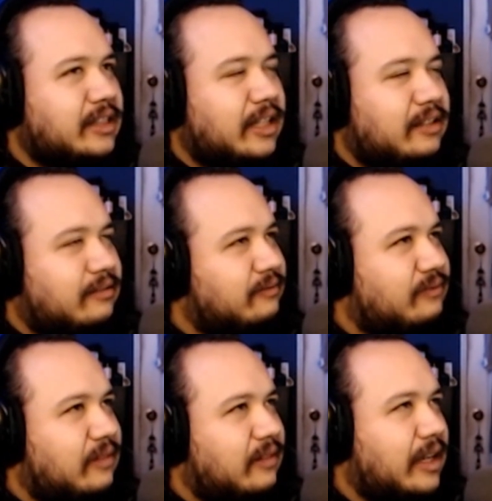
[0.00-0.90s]
like
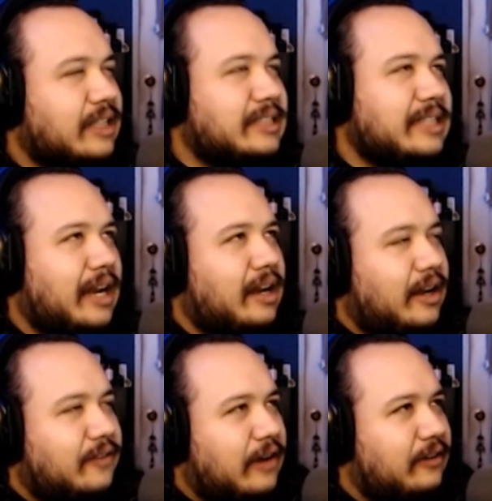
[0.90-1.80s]
I guess yeah.
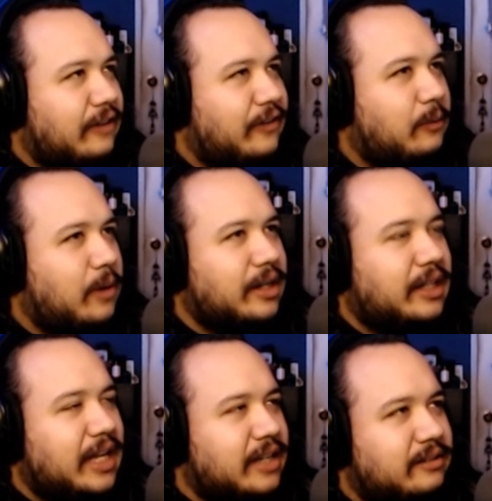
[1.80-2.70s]
If I if I want to
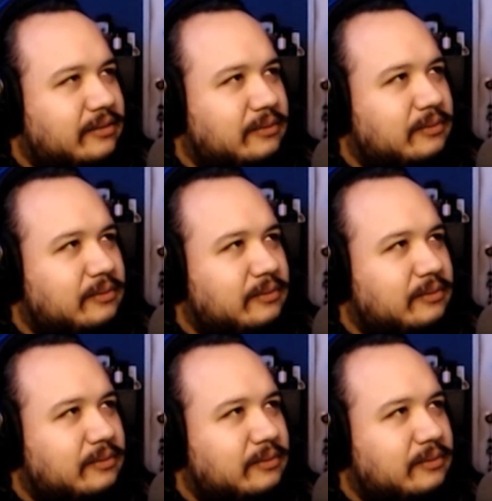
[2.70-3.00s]
like